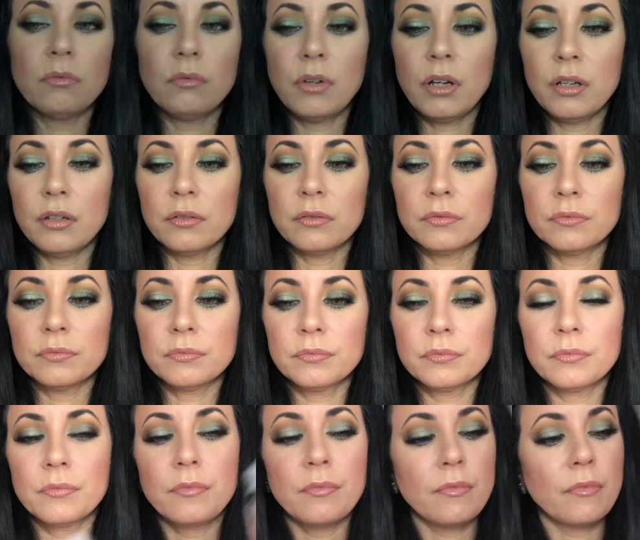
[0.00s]
Wow.
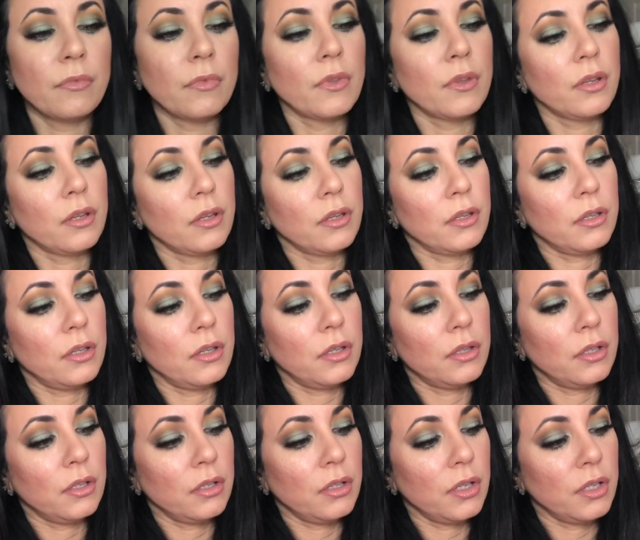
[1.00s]
And
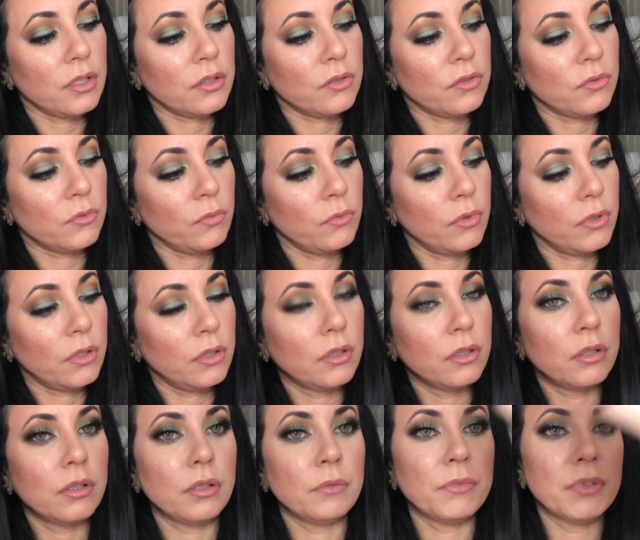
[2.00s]
the next
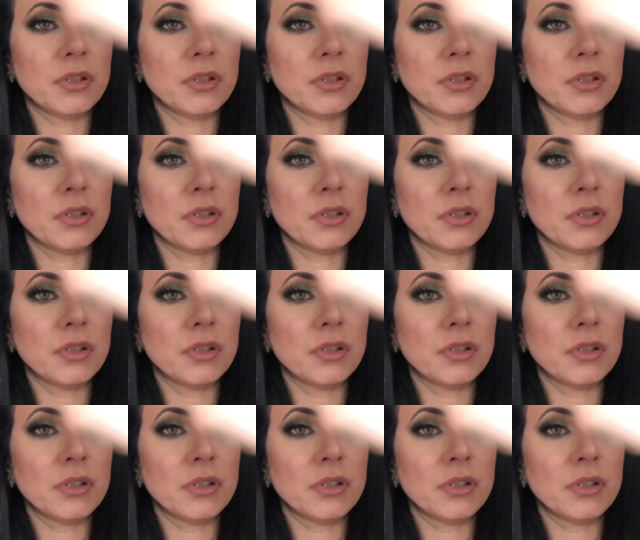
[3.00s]
one, let